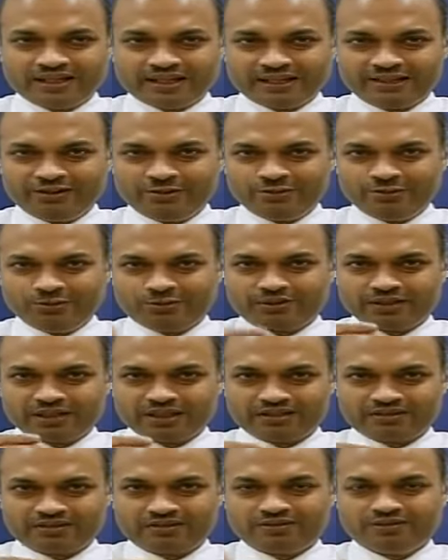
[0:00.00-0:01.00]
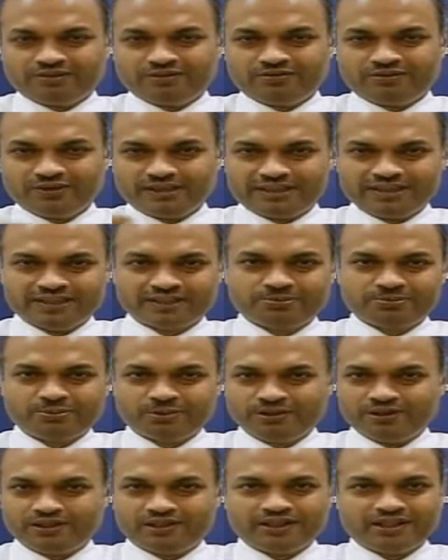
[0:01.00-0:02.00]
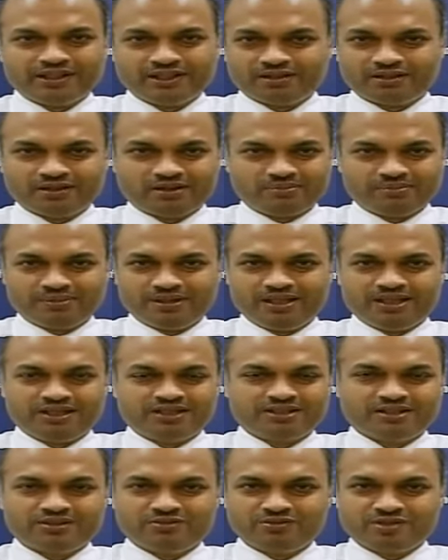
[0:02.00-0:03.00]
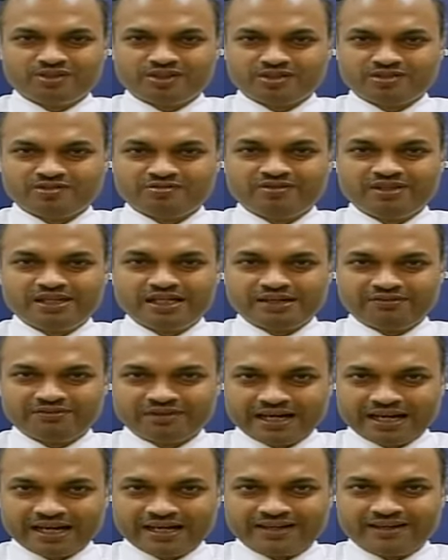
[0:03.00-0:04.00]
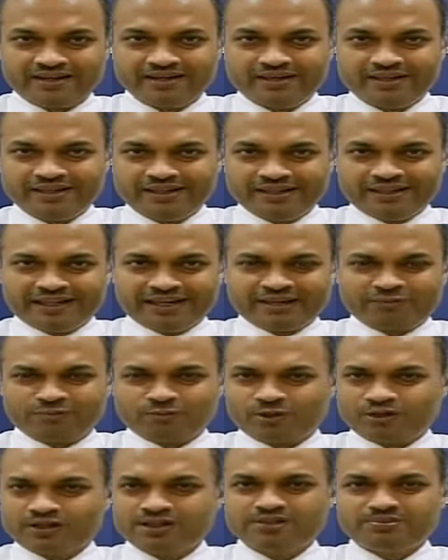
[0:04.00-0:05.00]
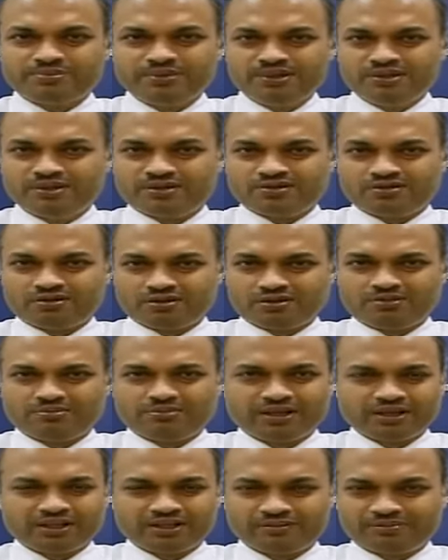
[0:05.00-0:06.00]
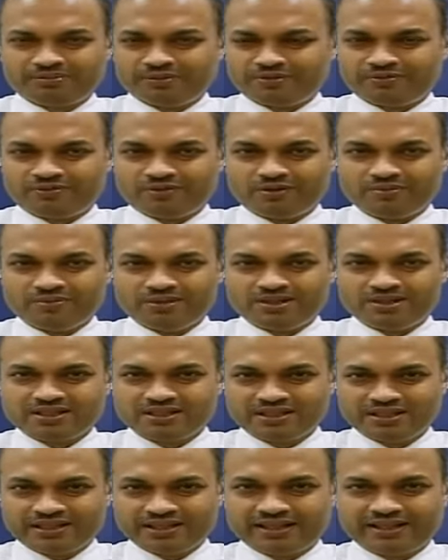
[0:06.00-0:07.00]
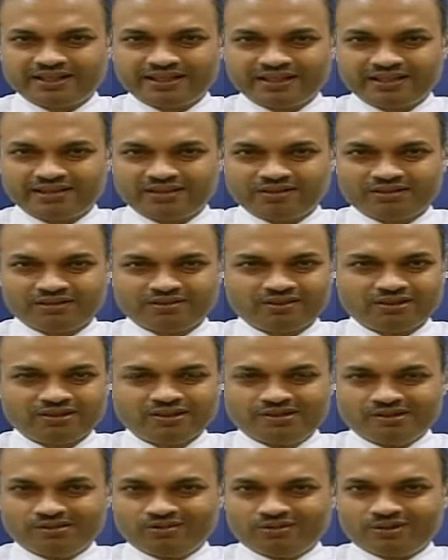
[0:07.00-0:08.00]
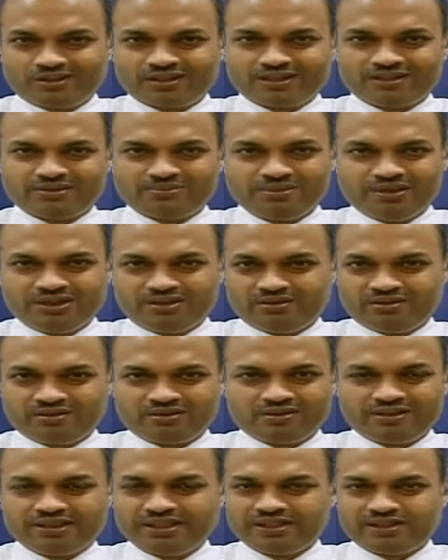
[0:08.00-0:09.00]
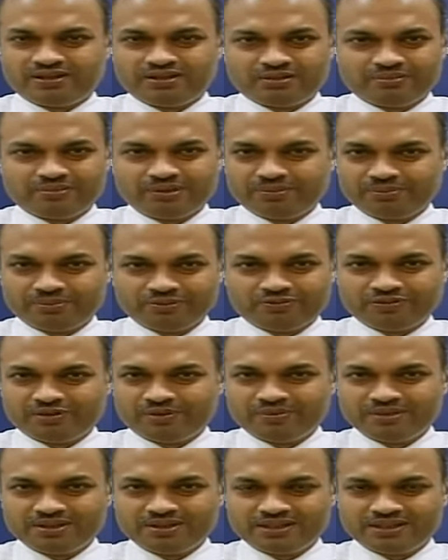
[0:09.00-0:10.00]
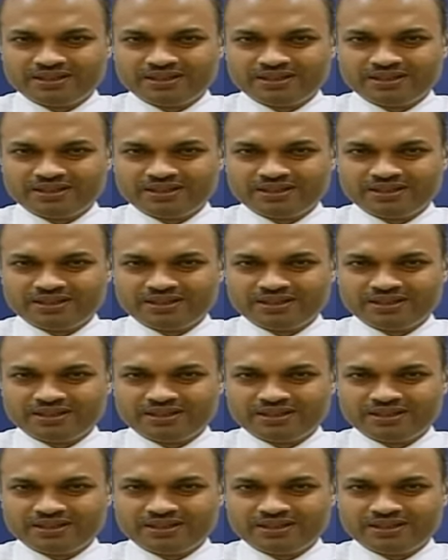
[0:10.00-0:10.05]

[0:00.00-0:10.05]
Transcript: and you look at, you know, various political combinations which we have had, and what has been the stock market performance in their tenure, what has been, you know, the economic performance